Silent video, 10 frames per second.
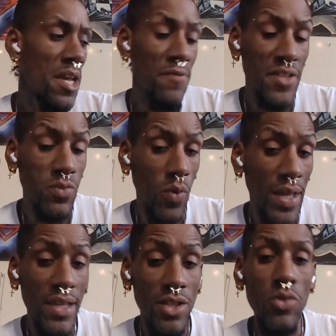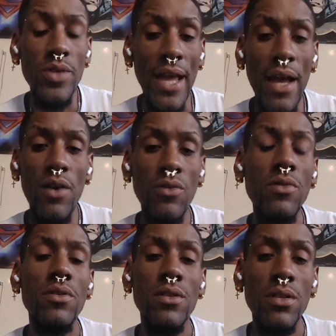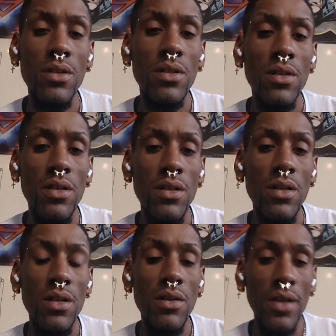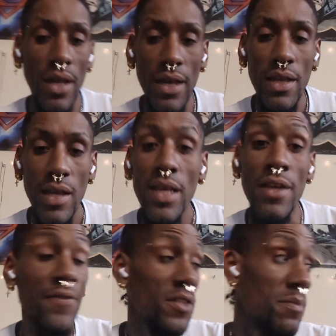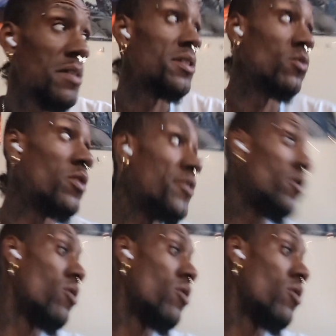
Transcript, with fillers: If it's weighing you down, okay, if it's messing with